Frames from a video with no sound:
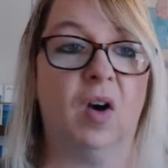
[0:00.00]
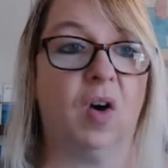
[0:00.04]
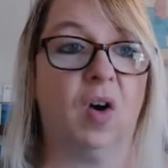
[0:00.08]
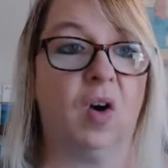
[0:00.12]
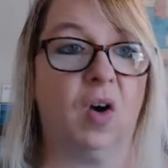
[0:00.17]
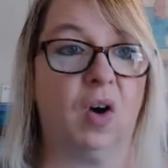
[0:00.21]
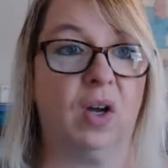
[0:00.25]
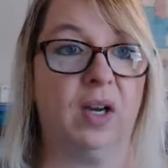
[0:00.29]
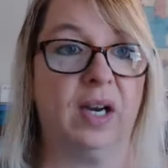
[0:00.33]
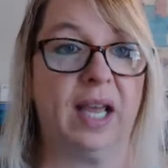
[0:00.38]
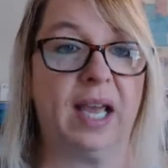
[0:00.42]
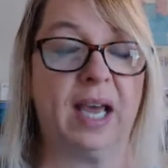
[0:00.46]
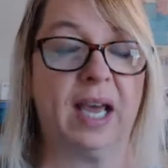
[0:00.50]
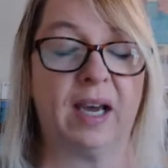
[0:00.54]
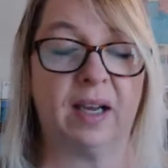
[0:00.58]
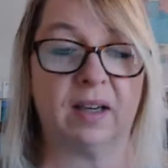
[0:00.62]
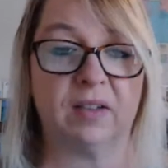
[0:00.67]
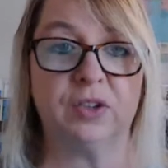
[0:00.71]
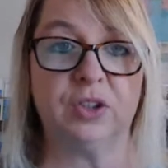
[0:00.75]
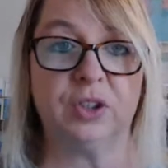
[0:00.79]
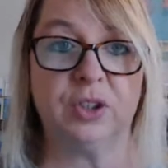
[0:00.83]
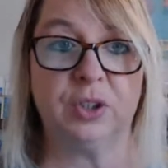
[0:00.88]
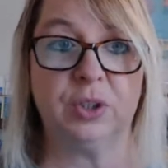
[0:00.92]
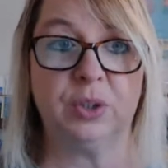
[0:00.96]
on how
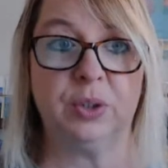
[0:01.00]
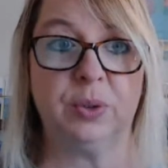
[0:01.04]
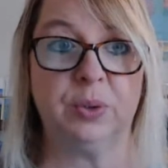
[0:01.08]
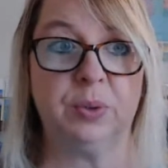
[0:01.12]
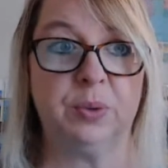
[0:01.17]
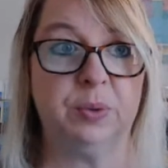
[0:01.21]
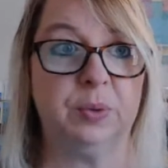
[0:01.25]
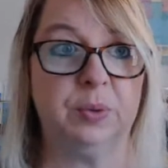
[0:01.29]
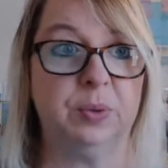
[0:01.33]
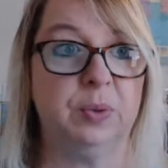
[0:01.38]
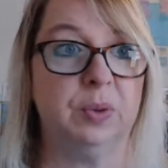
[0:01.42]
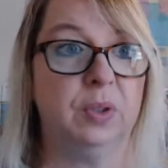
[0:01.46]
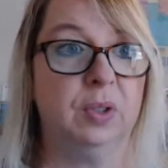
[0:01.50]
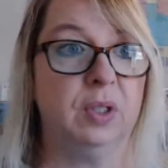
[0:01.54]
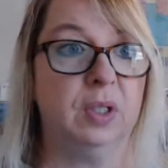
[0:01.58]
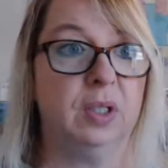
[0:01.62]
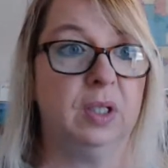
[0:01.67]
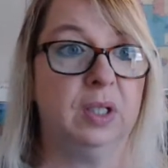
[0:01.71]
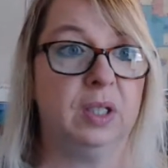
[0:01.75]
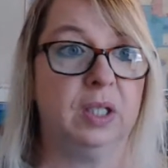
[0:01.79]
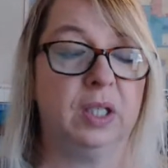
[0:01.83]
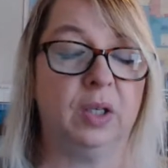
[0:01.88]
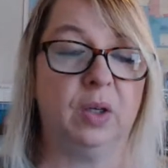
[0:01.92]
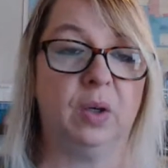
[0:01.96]
to,
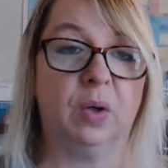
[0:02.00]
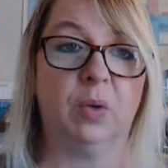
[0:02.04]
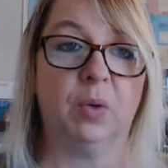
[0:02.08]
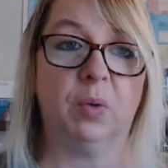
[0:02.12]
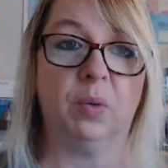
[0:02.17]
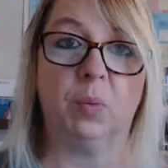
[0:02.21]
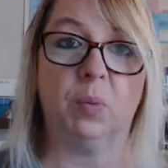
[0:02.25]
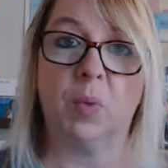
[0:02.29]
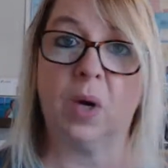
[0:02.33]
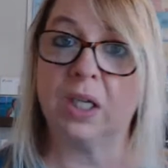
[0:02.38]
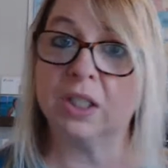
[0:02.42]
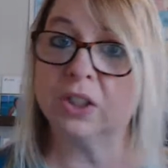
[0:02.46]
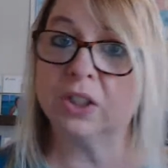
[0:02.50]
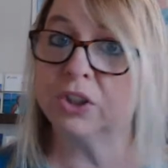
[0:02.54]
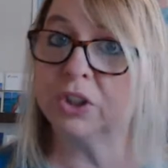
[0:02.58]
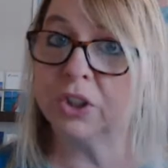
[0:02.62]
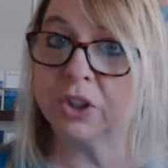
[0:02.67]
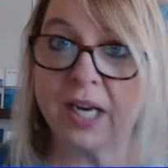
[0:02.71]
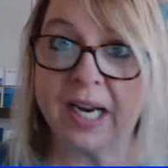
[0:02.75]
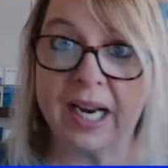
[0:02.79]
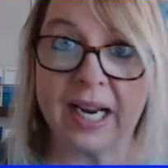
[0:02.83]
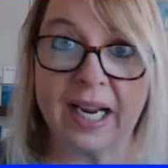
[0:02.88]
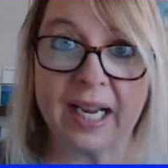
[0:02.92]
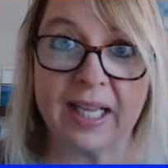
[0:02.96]
wash your
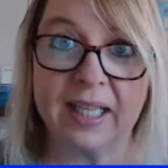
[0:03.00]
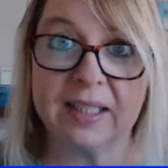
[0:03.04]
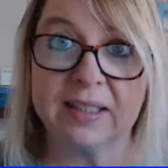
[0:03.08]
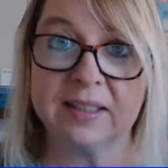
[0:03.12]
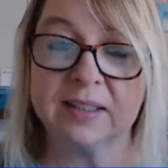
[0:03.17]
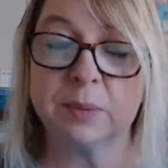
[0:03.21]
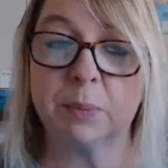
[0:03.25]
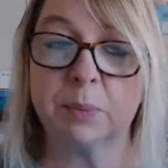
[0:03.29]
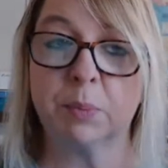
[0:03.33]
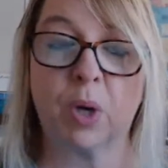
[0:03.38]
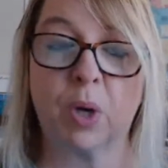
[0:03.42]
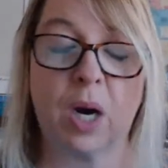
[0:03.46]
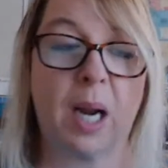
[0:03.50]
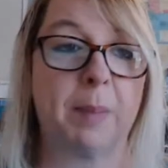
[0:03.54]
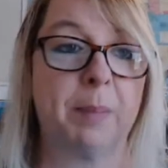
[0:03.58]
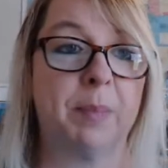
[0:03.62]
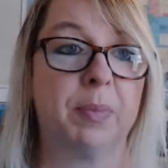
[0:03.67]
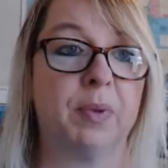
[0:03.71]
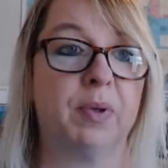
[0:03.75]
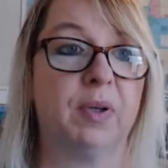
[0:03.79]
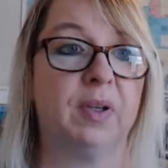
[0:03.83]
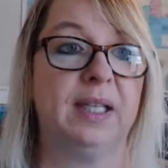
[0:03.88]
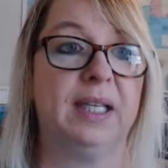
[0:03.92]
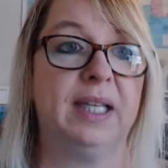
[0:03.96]
hands
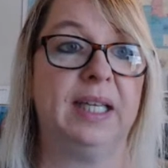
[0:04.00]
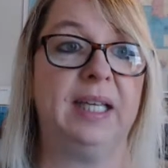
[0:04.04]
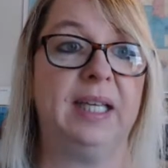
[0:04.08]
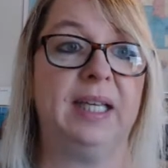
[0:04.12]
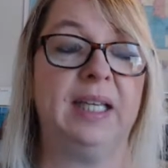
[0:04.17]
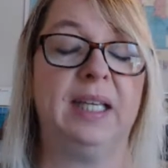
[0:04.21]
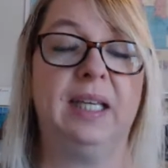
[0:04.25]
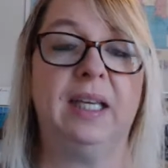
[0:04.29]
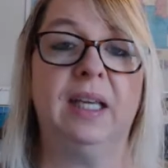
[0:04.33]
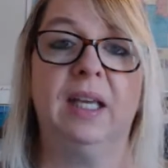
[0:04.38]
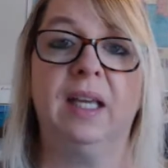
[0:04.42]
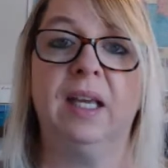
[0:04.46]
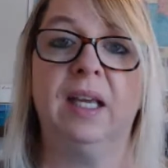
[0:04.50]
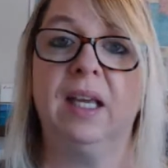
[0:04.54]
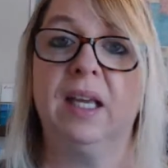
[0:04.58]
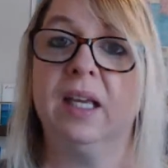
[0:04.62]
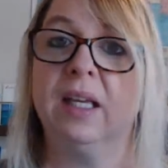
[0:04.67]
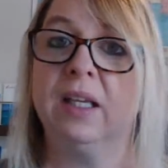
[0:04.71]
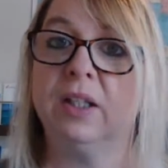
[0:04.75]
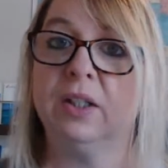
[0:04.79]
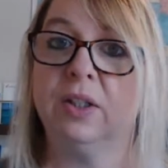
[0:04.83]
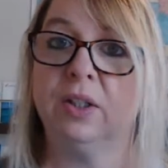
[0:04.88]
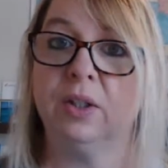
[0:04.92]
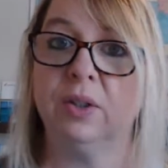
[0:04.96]
properly,
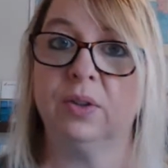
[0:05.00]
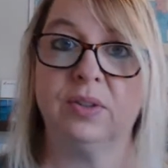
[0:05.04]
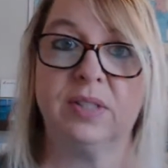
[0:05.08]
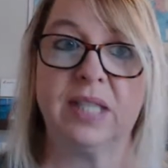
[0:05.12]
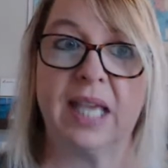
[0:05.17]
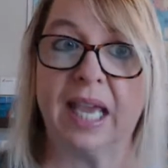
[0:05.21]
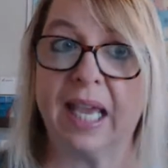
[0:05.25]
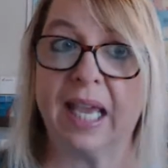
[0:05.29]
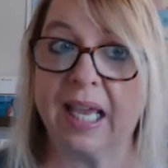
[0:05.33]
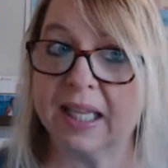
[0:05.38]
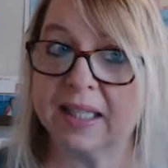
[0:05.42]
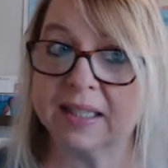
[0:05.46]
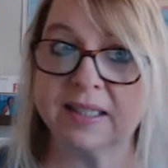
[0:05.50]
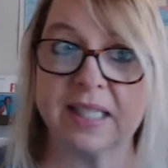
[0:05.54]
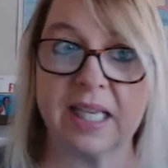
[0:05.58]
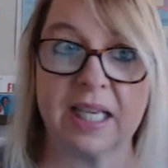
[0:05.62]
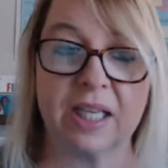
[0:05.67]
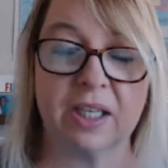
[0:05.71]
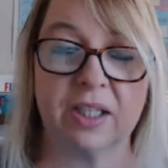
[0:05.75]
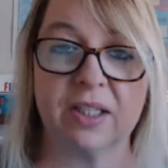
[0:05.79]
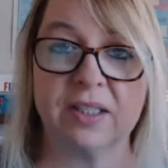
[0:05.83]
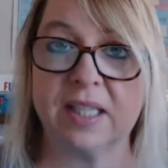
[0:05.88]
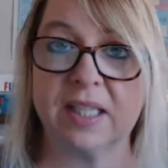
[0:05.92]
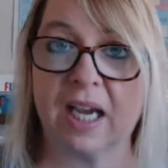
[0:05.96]
use hand
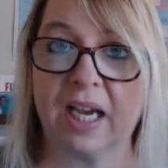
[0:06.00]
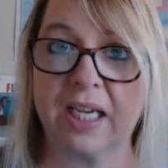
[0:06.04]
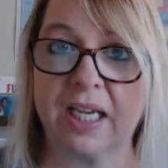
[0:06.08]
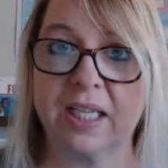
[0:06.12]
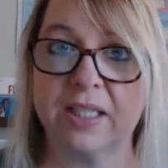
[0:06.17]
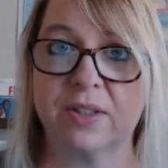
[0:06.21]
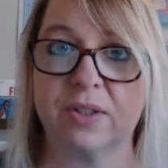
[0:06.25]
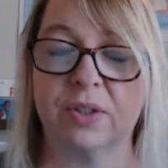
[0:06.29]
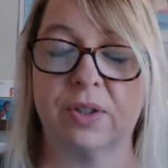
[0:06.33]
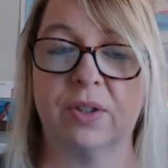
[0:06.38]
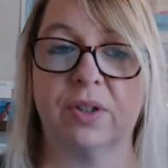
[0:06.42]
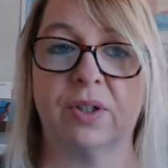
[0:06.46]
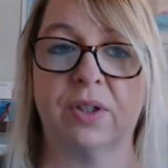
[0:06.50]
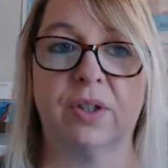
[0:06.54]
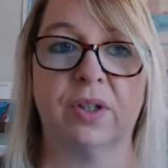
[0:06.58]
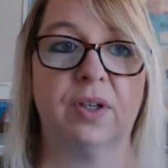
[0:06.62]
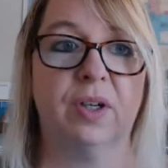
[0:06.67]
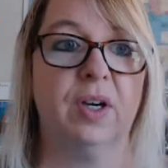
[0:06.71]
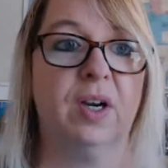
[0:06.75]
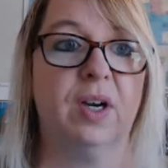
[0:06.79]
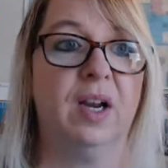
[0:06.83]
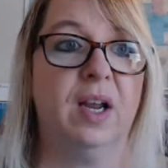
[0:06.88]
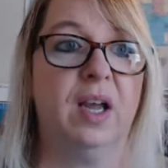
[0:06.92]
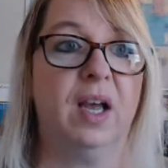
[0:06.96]
sanitizer
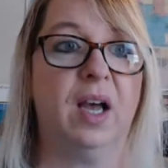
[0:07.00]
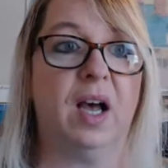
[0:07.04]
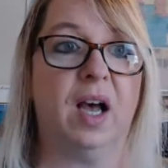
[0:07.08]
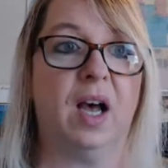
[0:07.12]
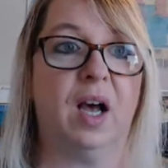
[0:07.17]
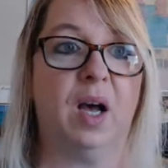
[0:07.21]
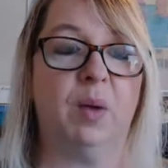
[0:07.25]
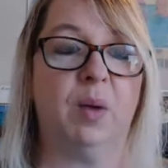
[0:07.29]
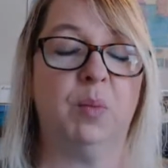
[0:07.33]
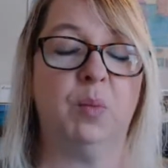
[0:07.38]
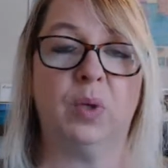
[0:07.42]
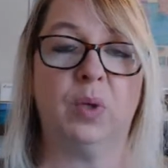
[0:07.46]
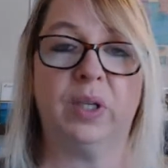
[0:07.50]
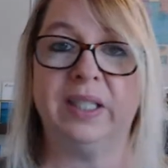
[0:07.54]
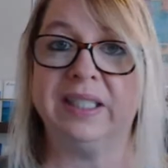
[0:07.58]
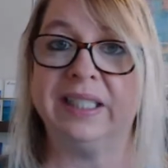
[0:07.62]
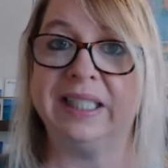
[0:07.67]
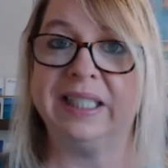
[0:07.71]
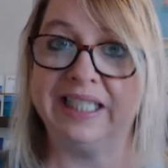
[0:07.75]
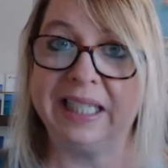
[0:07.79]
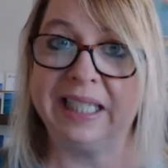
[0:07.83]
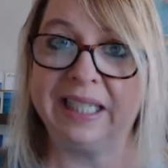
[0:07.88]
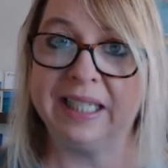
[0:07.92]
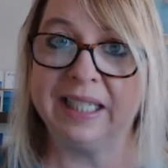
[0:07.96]
when
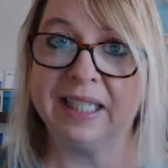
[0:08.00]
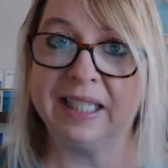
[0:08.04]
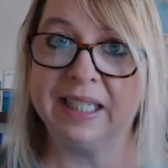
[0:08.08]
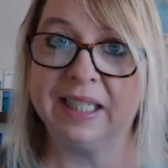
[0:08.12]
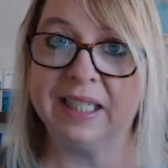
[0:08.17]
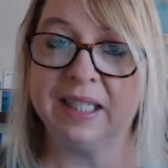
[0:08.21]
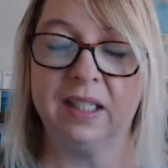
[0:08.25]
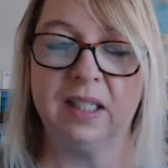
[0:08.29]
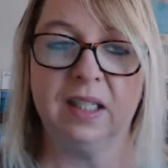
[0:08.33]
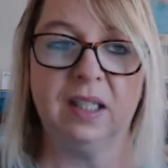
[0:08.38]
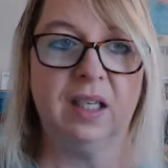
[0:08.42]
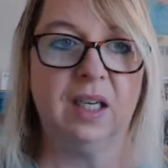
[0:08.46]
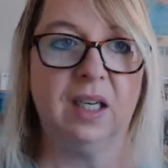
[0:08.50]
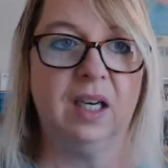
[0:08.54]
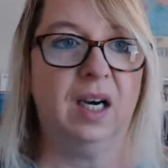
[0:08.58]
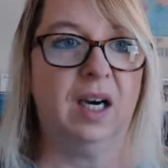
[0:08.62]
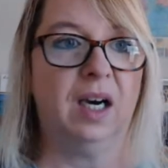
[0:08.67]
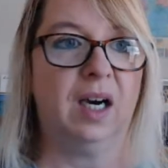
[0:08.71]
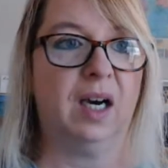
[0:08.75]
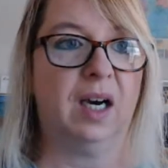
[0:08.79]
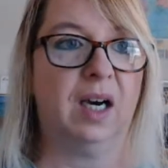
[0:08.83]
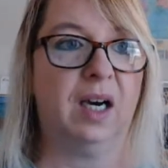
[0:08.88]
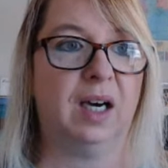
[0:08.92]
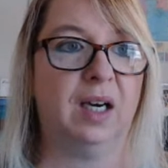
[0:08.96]
needed,
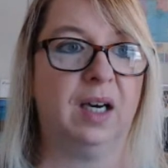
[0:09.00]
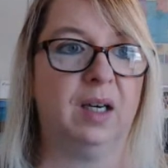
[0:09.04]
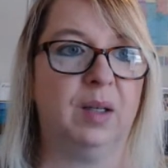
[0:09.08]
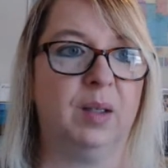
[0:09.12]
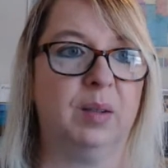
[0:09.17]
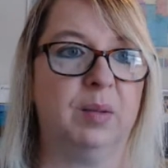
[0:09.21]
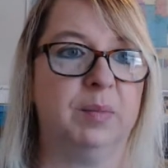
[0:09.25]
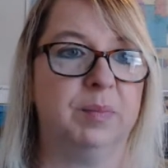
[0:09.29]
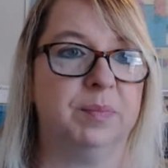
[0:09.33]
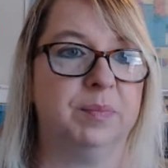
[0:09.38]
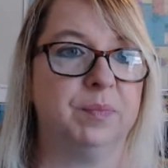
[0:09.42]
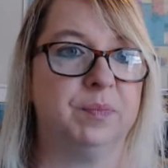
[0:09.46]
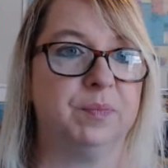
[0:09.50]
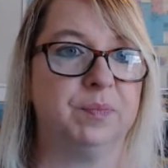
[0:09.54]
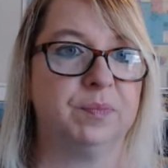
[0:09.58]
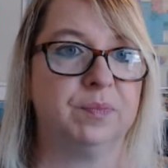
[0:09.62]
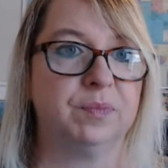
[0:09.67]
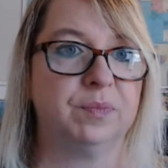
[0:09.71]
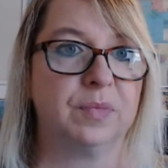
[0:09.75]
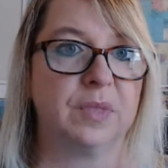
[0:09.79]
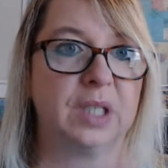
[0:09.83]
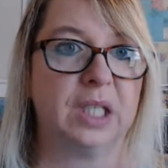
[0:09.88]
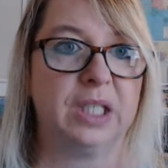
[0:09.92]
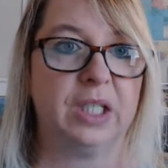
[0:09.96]
and
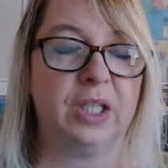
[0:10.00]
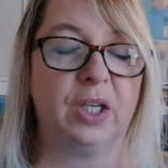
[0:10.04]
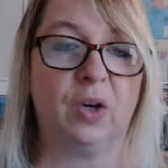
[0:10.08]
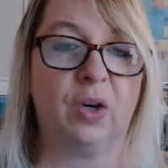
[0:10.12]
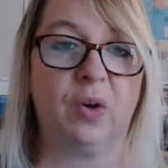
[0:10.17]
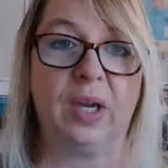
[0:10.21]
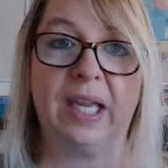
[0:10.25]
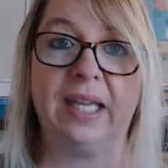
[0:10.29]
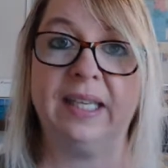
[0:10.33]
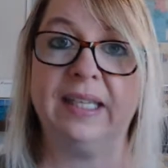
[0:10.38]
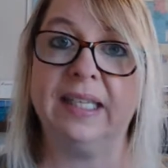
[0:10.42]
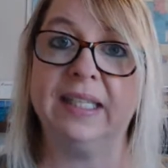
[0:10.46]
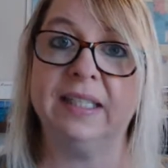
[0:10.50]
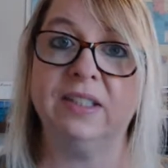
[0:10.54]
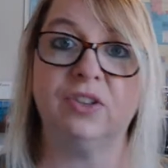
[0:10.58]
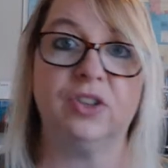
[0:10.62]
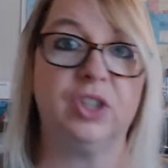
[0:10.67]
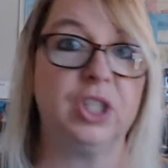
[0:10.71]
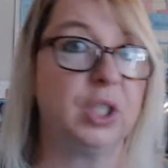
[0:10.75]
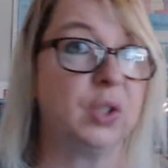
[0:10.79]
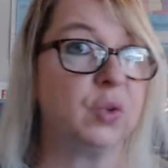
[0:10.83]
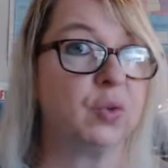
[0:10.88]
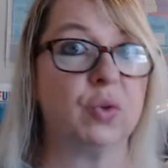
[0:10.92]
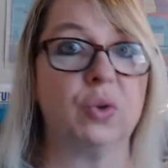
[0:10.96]
then
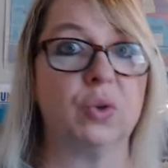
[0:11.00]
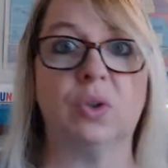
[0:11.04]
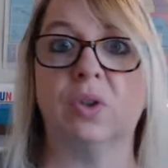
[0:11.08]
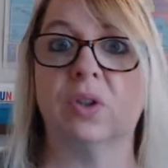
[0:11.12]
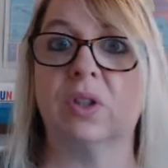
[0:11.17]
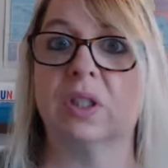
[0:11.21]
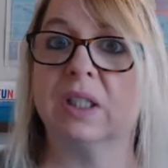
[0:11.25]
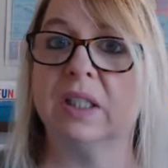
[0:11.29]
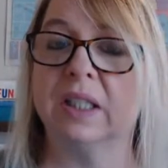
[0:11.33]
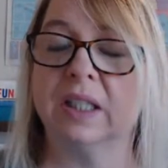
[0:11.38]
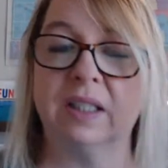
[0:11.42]
general,